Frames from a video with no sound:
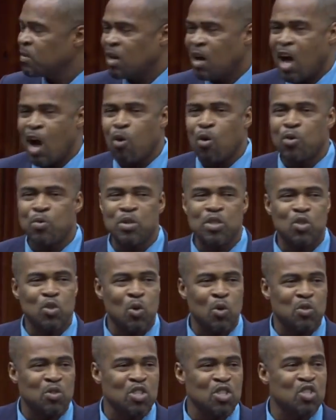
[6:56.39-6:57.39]
our
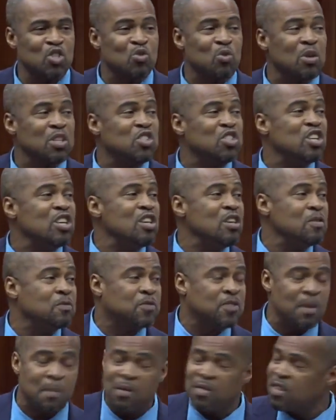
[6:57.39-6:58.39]
resources to achieve
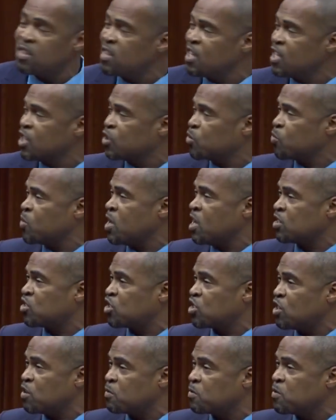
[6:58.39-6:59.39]
some of the things we
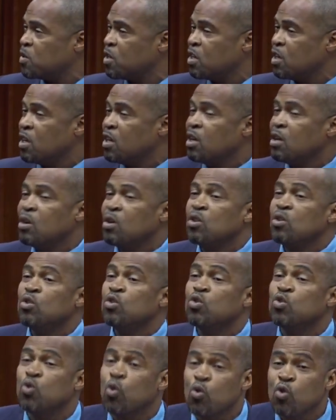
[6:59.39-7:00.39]
achieve
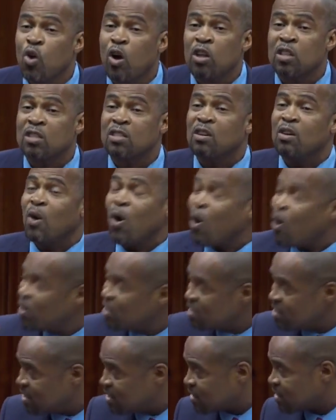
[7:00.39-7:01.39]
do not
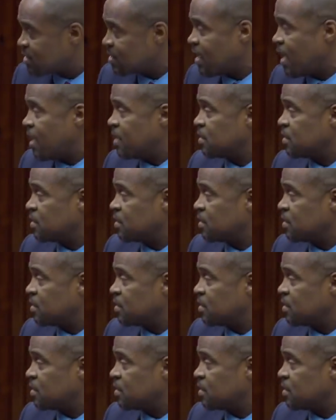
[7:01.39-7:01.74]
understand.